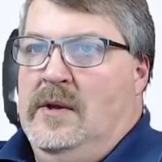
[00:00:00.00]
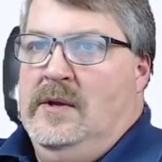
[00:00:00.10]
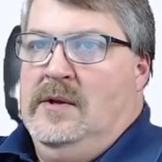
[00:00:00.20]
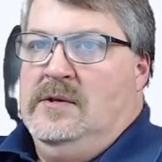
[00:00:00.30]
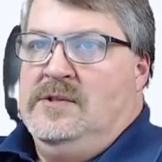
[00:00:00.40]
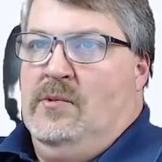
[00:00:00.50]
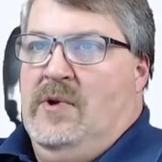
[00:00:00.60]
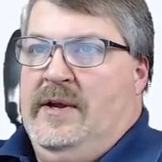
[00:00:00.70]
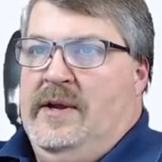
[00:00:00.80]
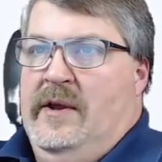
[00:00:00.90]
So
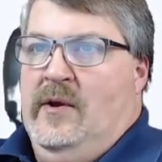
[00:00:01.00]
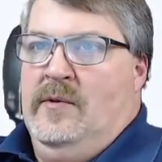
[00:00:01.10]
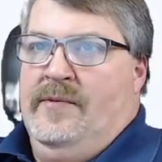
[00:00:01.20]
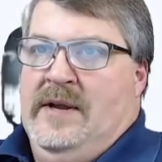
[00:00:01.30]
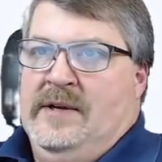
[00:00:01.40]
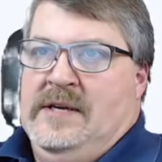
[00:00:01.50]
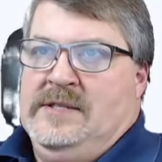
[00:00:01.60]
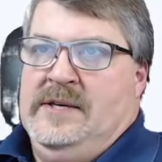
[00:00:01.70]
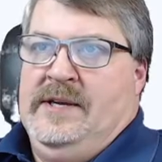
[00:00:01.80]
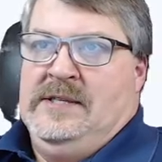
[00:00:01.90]
right now that
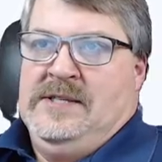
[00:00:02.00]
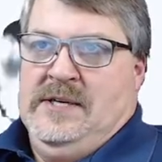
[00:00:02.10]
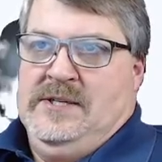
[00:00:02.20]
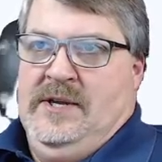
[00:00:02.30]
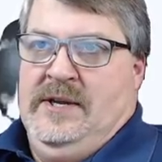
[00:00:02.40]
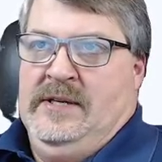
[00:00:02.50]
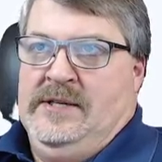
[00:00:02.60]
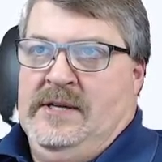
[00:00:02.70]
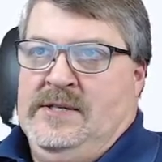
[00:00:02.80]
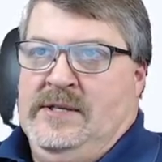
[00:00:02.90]
doesn't exist yet.
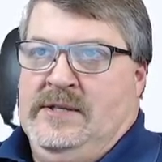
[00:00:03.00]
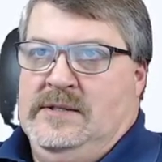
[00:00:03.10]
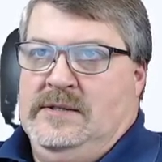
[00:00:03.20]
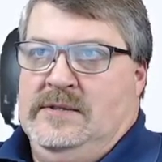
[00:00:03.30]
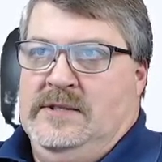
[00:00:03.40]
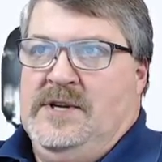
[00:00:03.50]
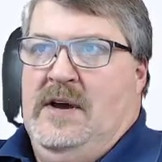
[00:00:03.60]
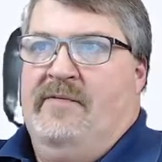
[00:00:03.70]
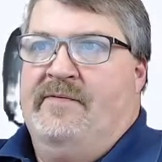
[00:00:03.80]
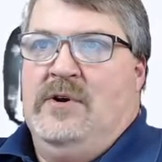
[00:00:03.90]
It's not
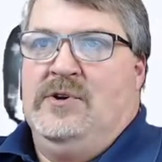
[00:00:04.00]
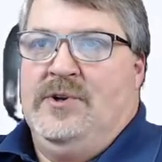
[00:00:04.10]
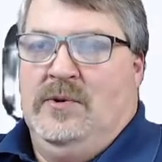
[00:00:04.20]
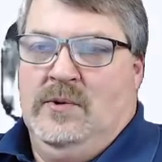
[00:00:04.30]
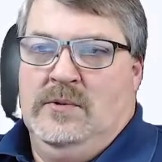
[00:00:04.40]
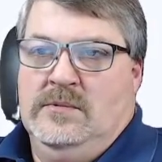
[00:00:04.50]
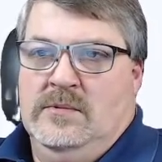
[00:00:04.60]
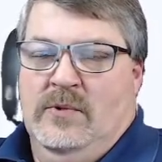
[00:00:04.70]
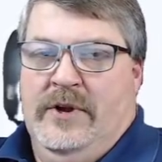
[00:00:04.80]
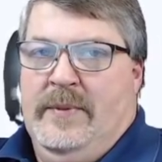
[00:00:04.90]
functional
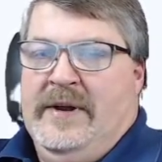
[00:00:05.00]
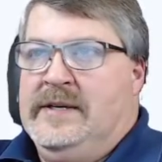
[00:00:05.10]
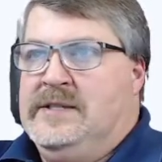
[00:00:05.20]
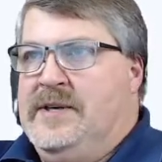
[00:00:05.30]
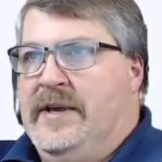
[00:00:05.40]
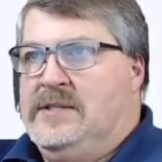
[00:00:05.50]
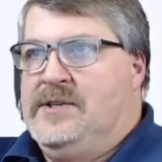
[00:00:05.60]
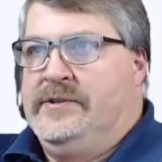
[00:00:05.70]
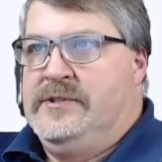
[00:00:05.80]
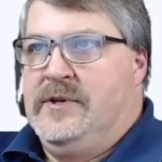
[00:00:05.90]
where anybody could see it. So
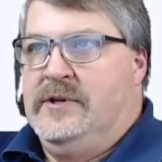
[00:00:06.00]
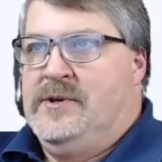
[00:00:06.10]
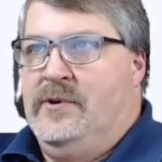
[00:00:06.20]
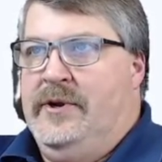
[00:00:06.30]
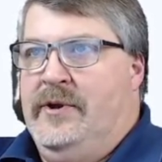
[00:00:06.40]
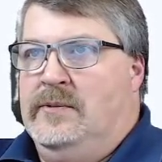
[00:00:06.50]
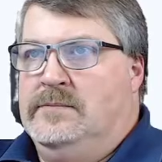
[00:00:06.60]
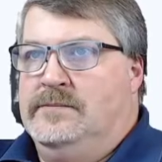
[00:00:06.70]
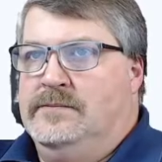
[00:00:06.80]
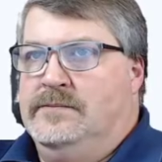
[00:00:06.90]
I'm just going to turn it on.
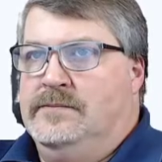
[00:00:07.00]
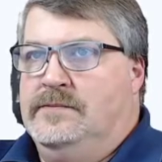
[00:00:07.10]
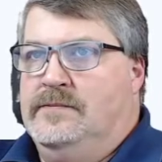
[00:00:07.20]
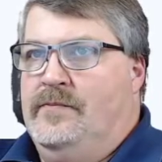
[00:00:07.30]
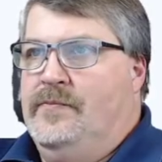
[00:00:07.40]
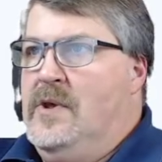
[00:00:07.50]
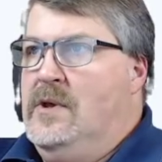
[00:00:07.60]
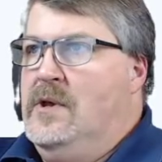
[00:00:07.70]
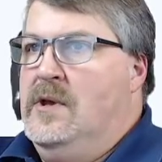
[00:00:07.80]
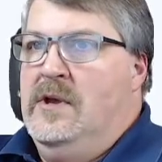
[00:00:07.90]

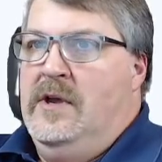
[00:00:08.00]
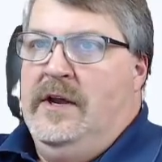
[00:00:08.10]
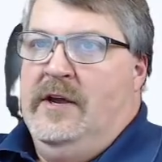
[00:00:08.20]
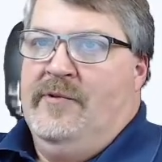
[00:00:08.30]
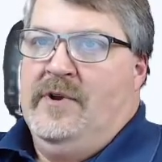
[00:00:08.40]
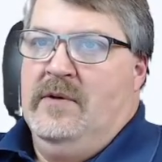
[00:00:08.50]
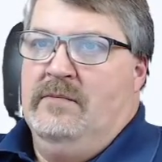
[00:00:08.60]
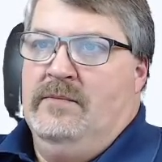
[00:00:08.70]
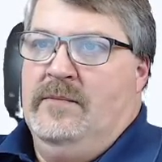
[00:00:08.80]
And if we come and